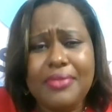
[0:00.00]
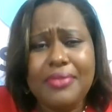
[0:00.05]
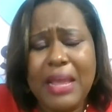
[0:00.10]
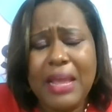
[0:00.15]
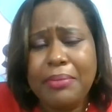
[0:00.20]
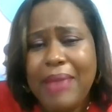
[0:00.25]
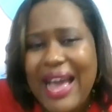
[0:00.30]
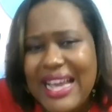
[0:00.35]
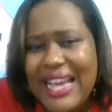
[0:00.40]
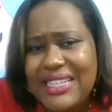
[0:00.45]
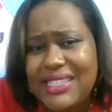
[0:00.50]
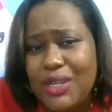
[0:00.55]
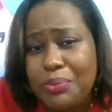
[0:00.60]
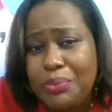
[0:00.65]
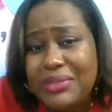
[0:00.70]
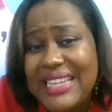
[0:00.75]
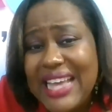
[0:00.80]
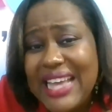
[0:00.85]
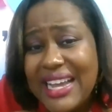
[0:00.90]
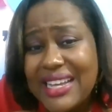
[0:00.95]
buy
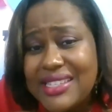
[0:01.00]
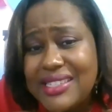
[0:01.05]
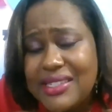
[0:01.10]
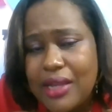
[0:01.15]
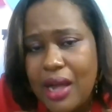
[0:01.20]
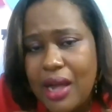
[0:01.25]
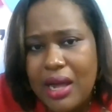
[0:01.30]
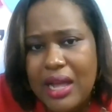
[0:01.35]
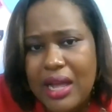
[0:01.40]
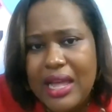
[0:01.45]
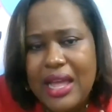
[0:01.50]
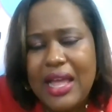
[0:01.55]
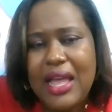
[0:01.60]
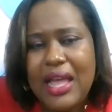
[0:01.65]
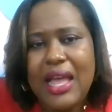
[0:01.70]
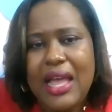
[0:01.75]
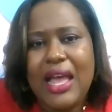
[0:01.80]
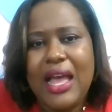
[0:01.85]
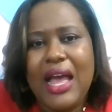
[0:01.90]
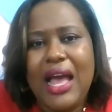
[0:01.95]
some tech stock
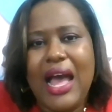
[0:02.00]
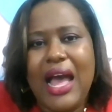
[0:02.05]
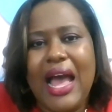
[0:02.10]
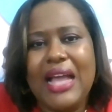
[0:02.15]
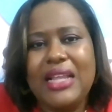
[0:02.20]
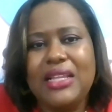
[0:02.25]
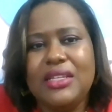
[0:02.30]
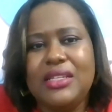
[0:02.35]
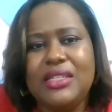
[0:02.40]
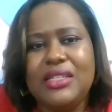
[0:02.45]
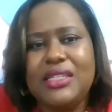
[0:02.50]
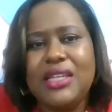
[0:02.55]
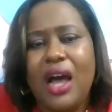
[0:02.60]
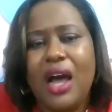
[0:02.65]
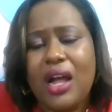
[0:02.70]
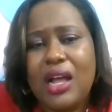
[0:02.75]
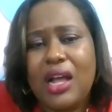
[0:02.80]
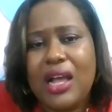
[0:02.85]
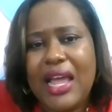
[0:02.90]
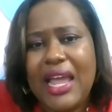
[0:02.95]
and
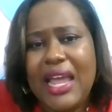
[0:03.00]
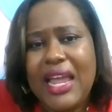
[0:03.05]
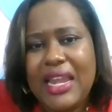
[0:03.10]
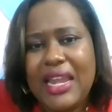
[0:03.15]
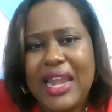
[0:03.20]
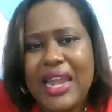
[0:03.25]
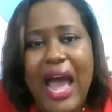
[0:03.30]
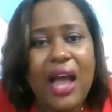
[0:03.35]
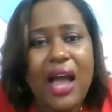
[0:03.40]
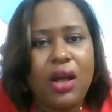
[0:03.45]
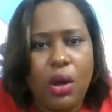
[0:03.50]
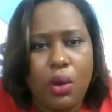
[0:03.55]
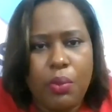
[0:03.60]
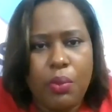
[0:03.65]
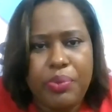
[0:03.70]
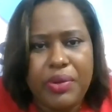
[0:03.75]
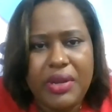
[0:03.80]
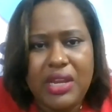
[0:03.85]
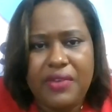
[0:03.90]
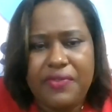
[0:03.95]
stock in that
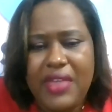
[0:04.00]
company.